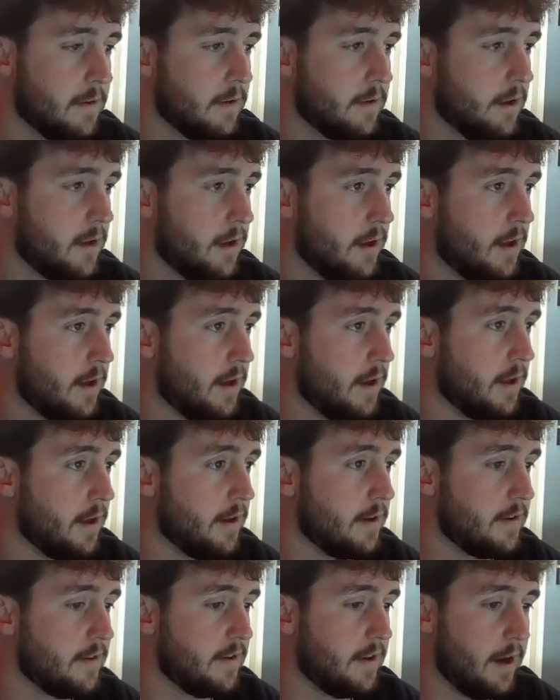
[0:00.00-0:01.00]

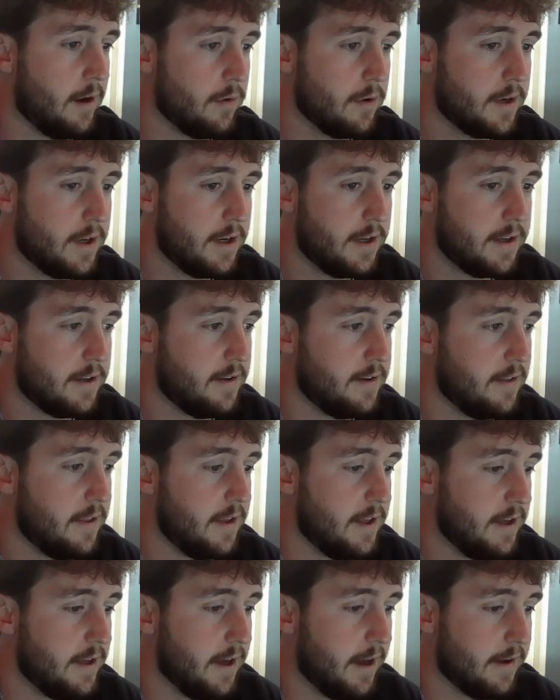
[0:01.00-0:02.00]
And now we're getting into
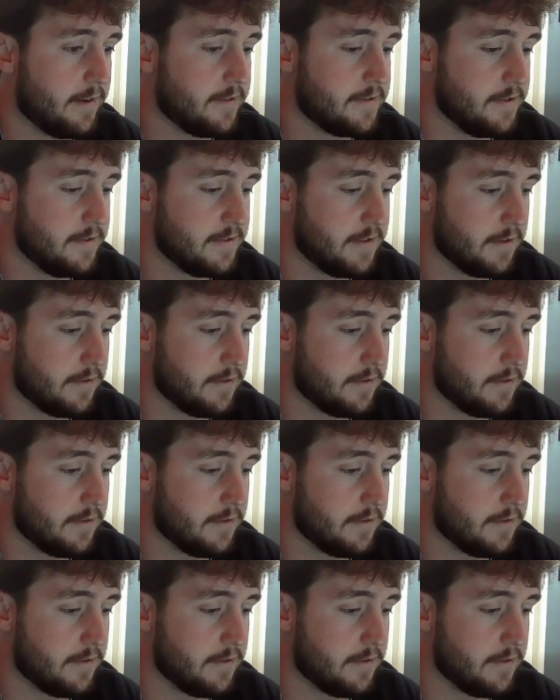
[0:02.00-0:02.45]
the EXs.